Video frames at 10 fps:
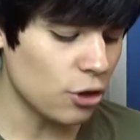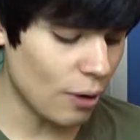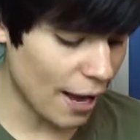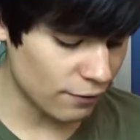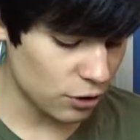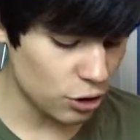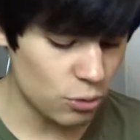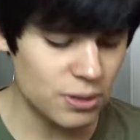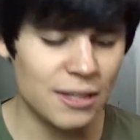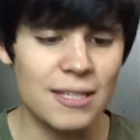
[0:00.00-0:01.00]
you have to
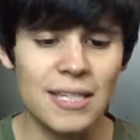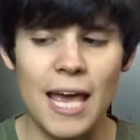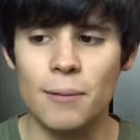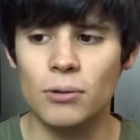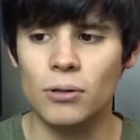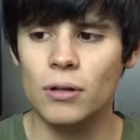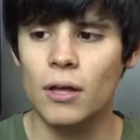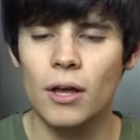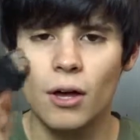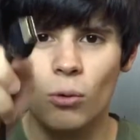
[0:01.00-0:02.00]
use this cable
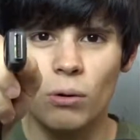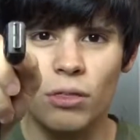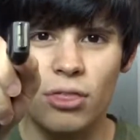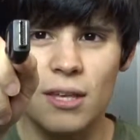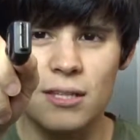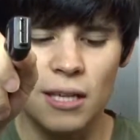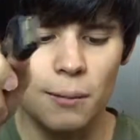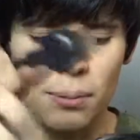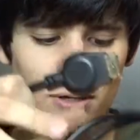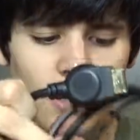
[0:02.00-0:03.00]
with this
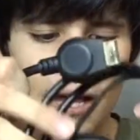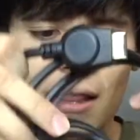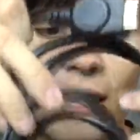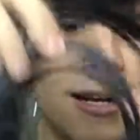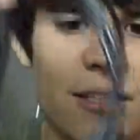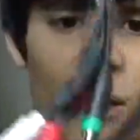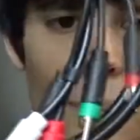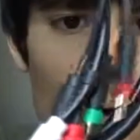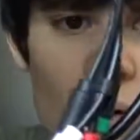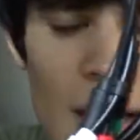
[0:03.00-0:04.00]
input and then its
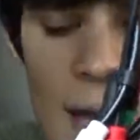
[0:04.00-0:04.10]
component